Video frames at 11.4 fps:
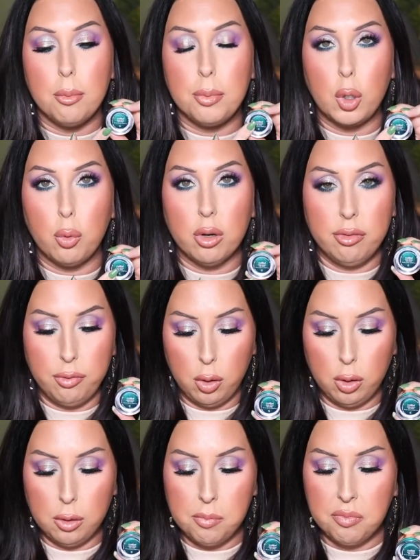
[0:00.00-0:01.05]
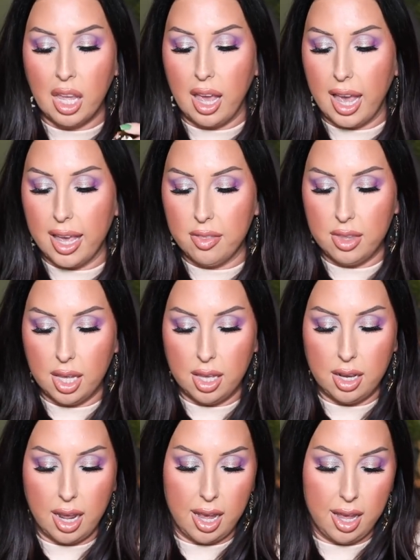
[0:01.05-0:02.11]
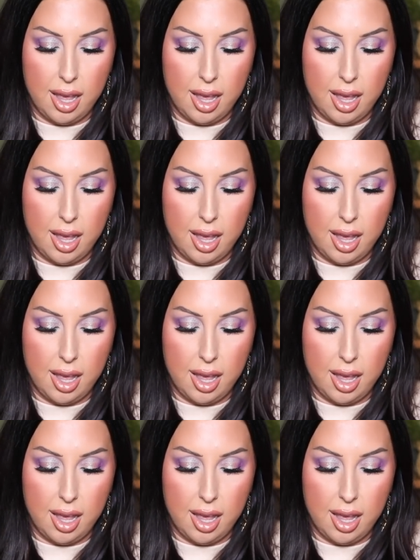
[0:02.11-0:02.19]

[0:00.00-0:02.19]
Beautiful. And then I